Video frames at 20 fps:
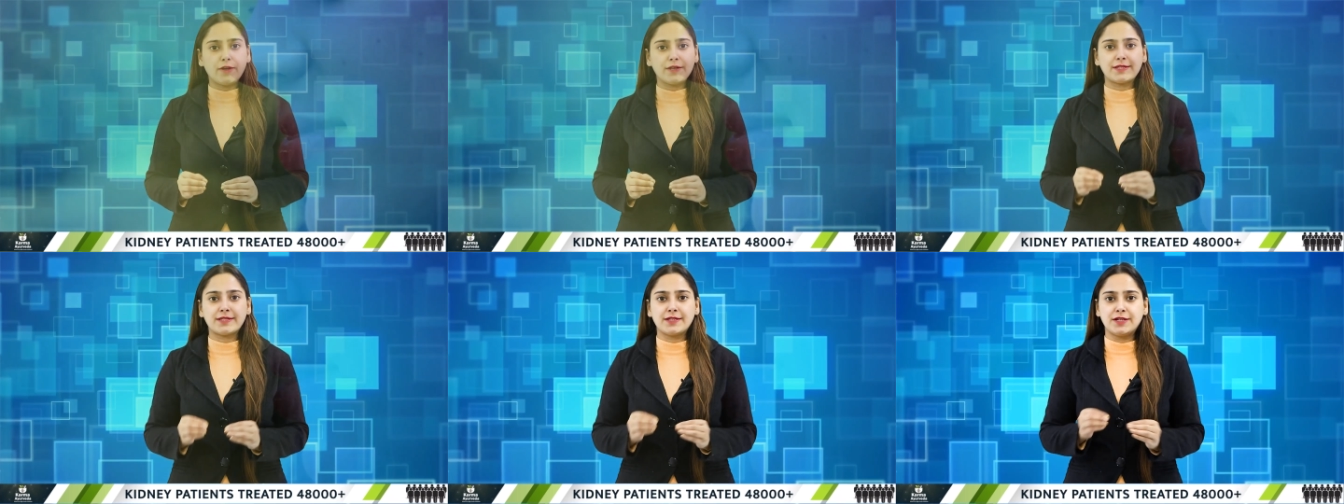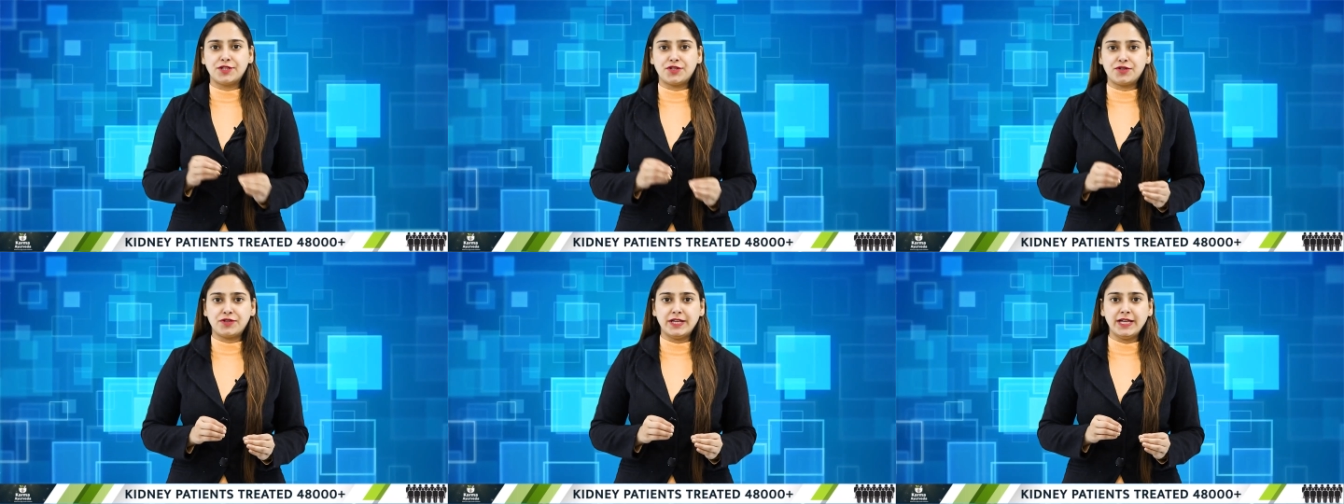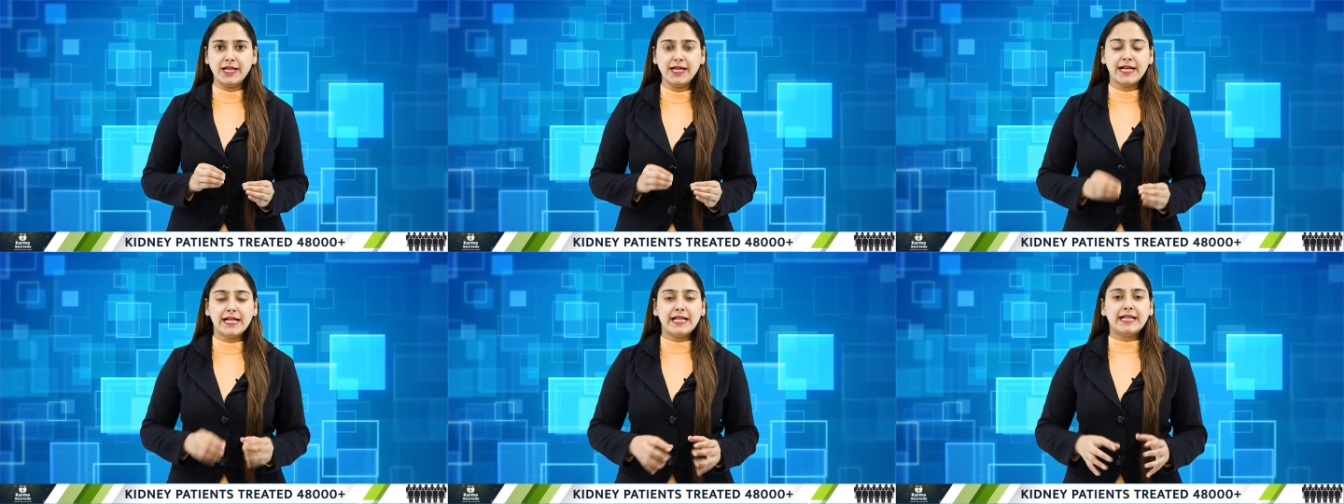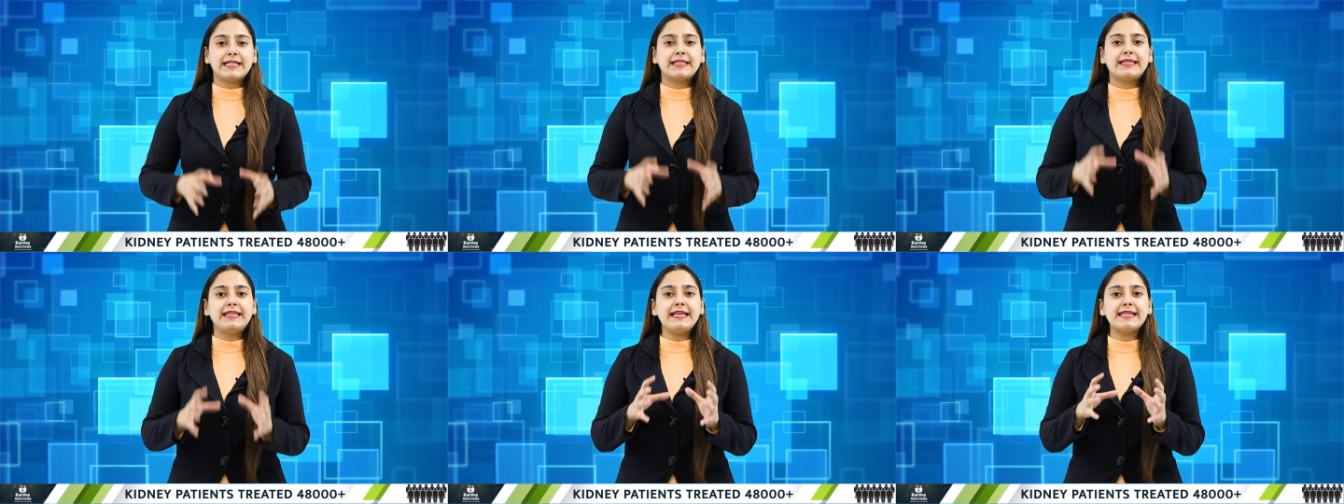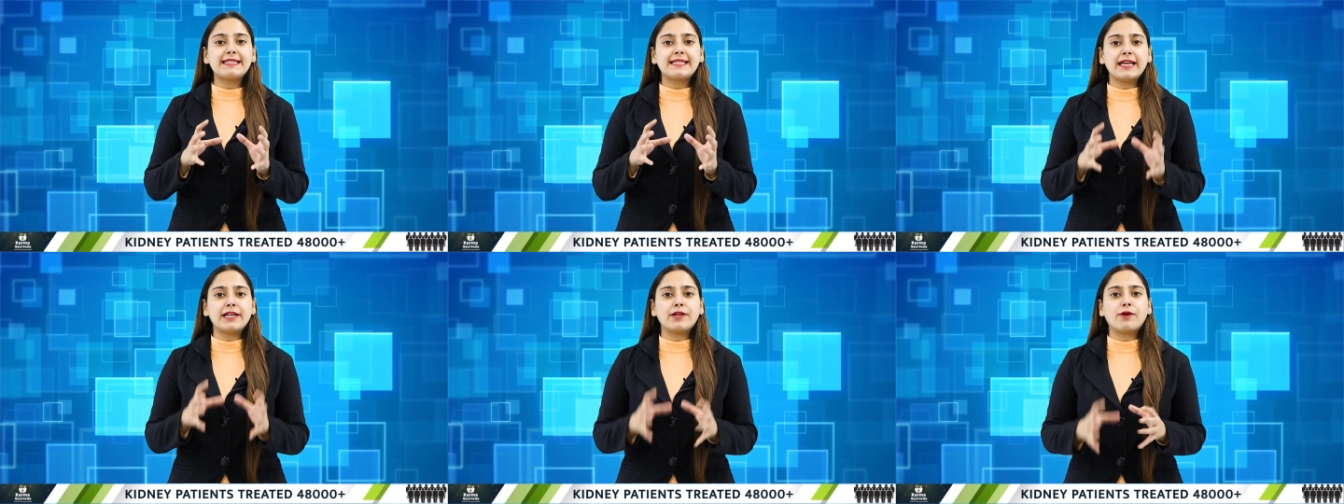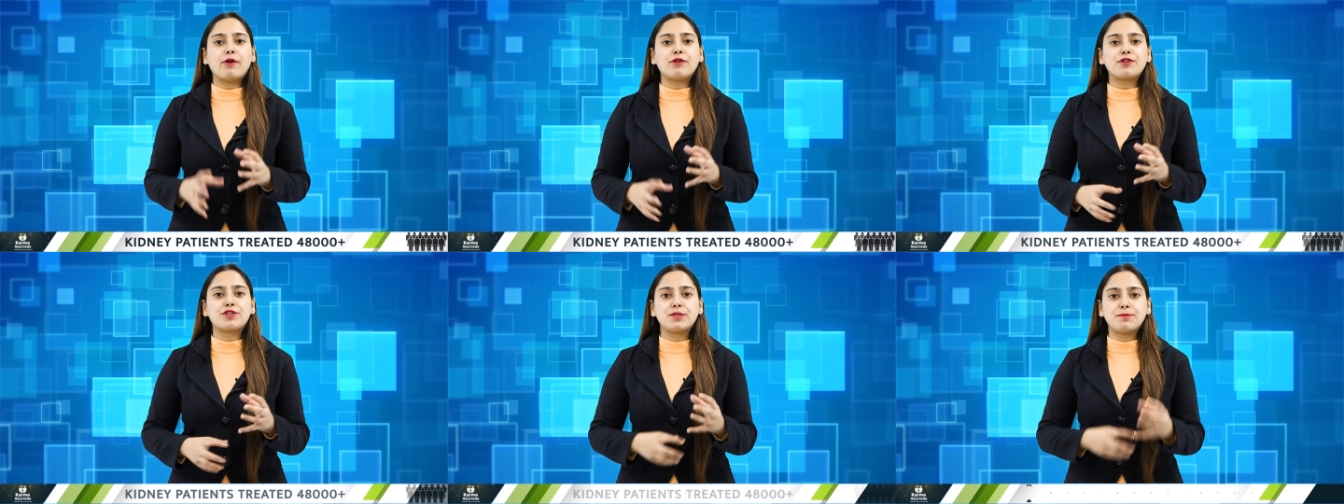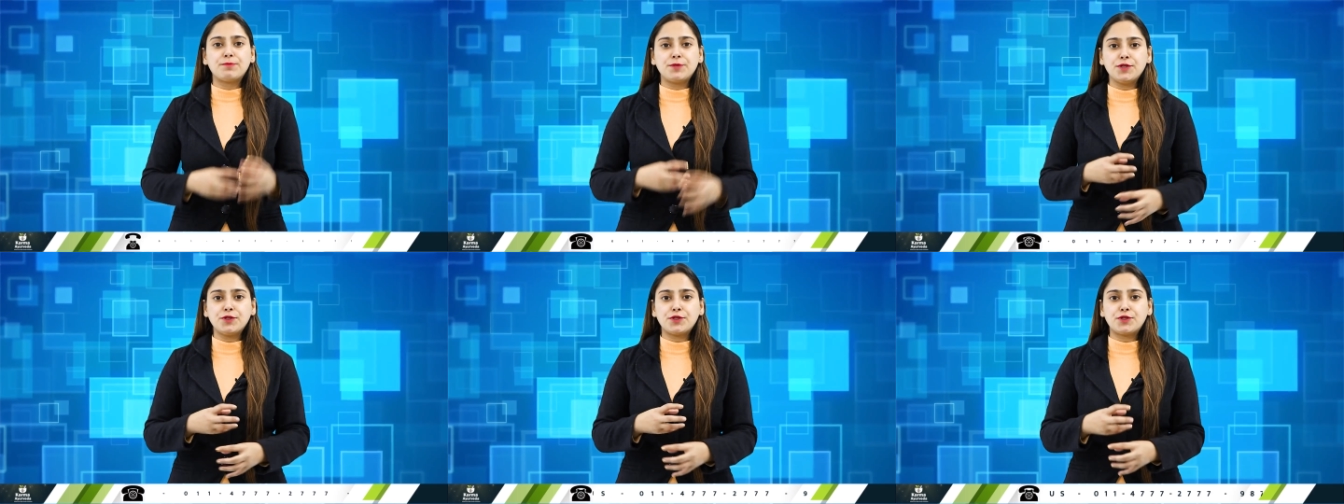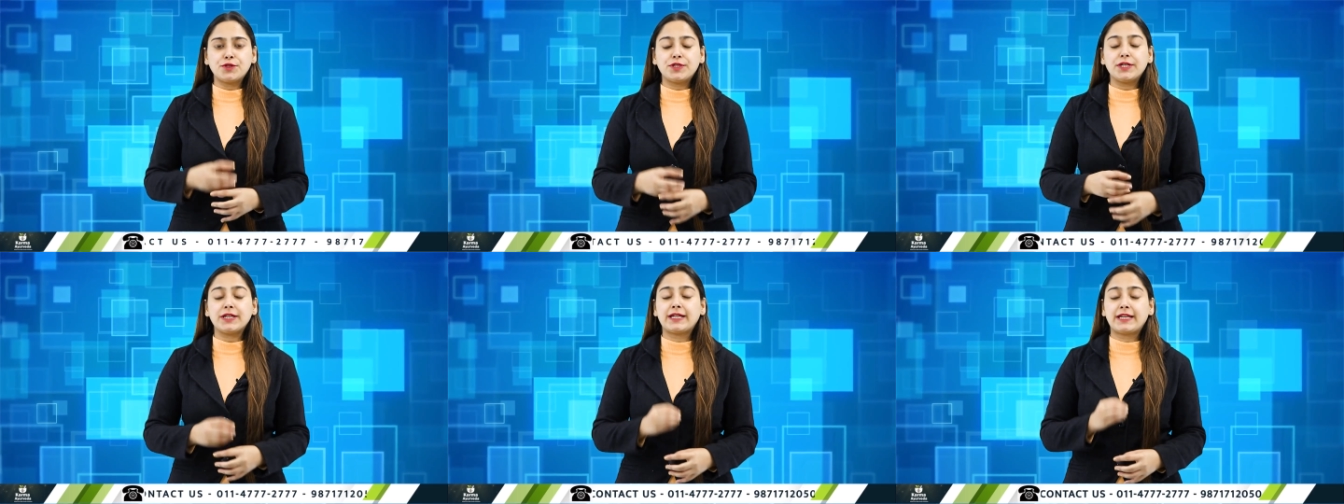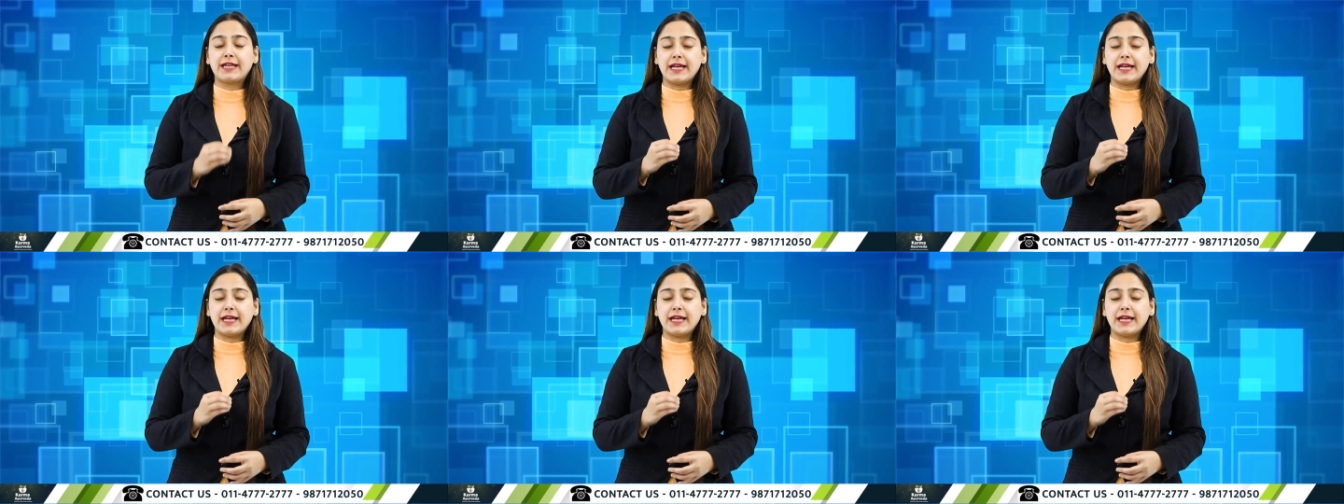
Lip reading: loss surgery. These can contribute to the